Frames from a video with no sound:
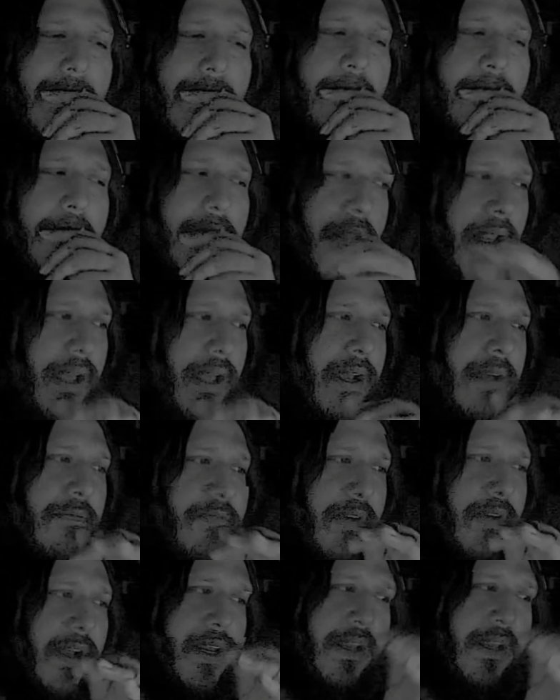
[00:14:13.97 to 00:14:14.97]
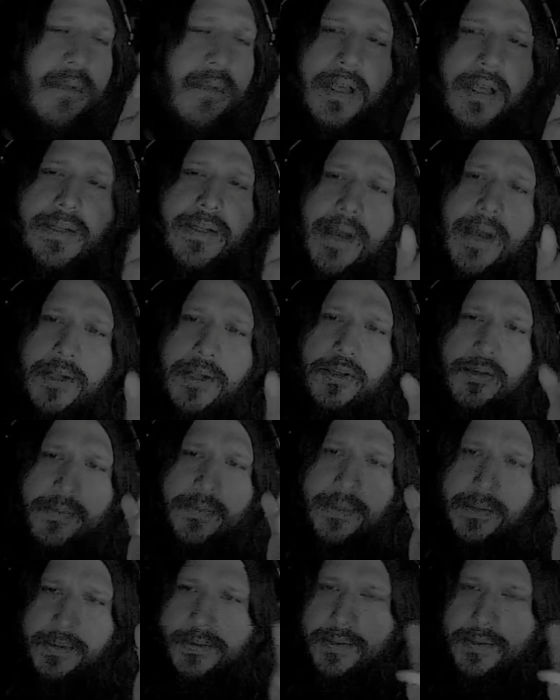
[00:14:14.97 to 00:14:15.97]
But like, I'm finding my
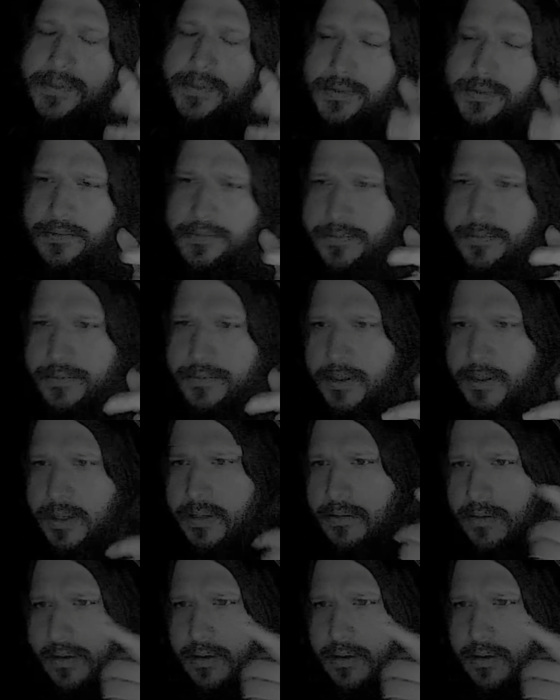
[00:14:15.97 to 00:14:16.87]
attachments, right?